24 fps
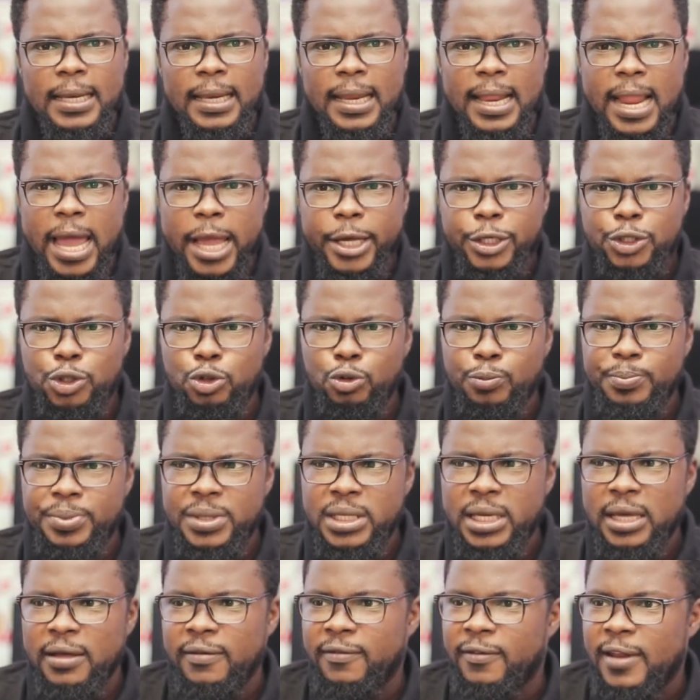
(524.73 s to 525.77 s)
likes to
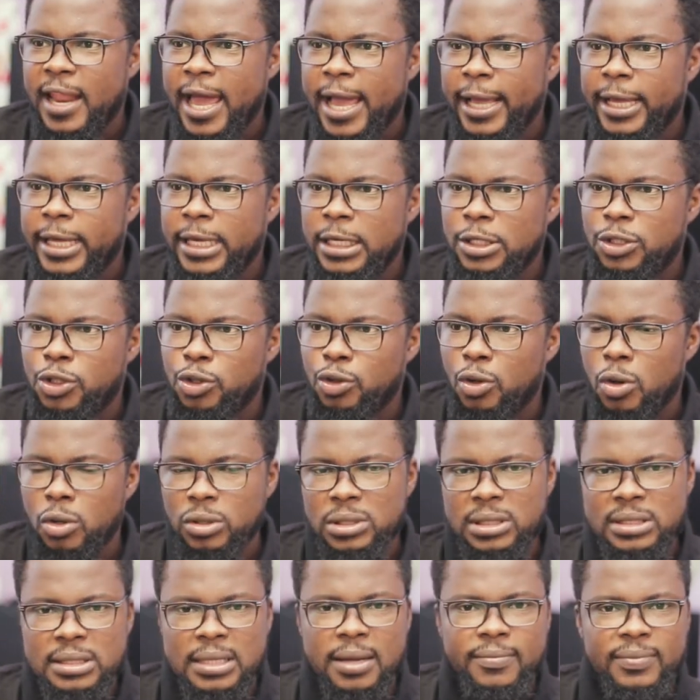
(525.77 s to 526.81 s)
behave like he's not
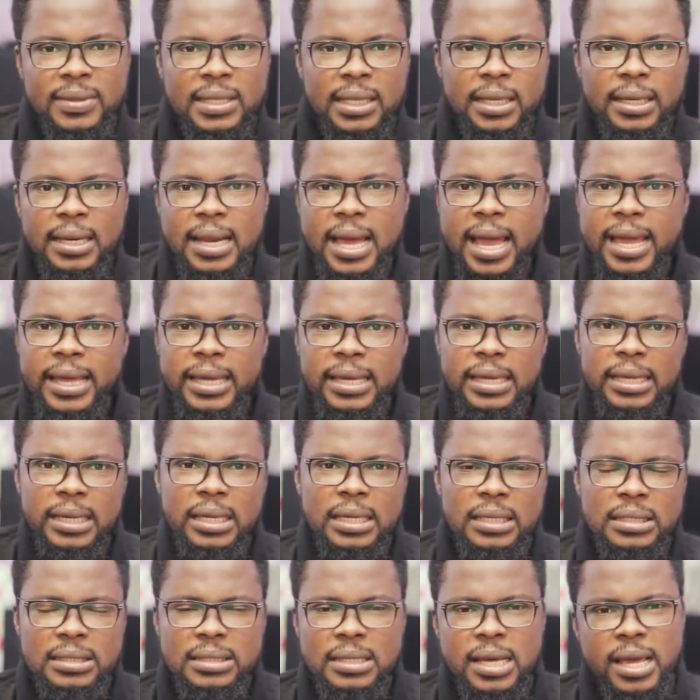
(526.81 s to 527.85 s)
something that he
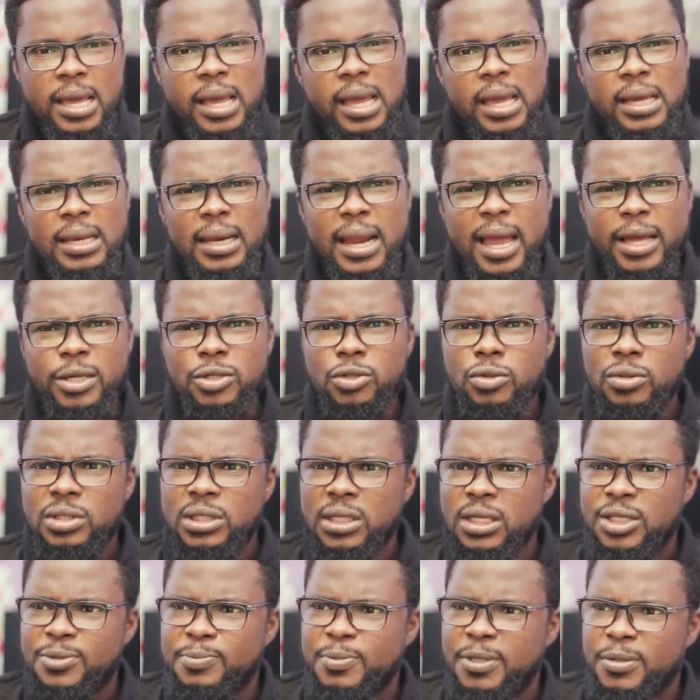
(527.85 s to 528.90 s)
is, and he likes to
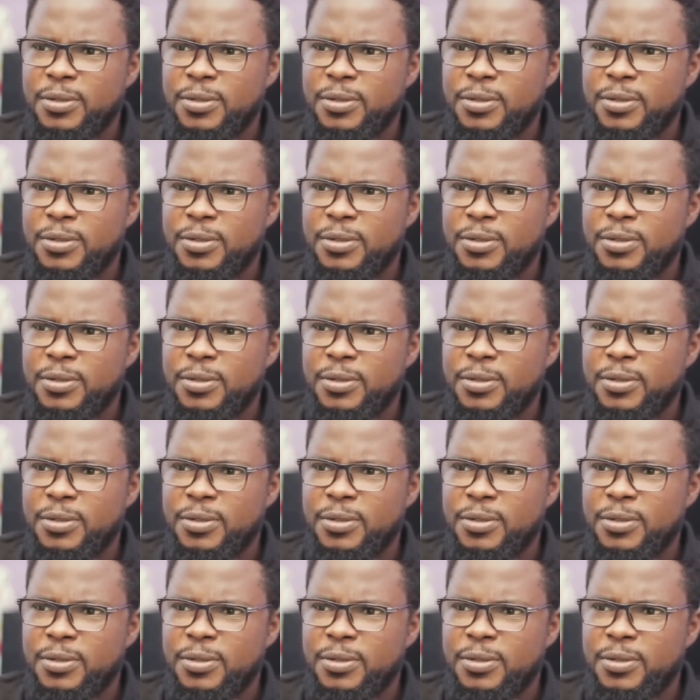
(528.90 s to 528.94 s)
just